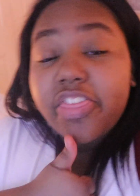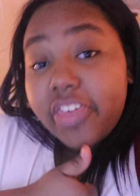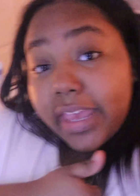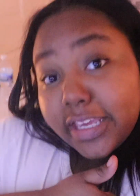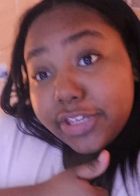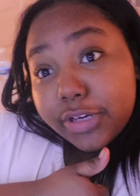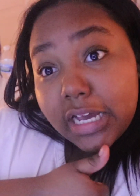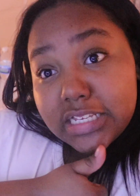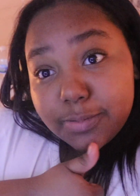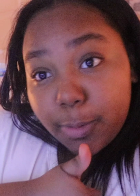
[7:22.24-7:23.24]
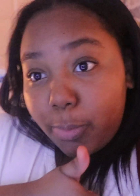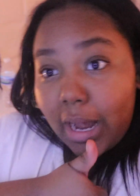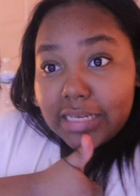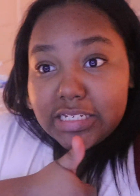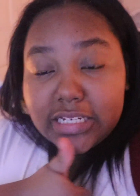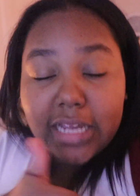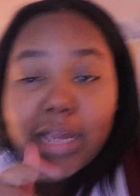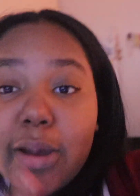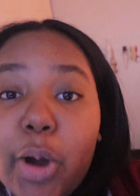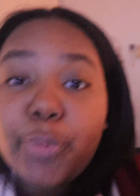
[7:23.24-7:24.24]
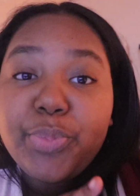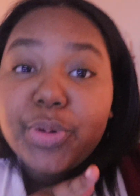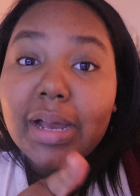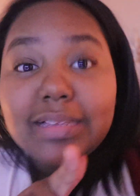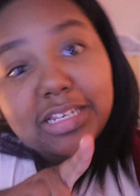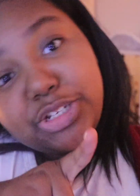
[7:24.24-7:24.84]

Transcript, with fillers: thank you guys for watching i hope you guys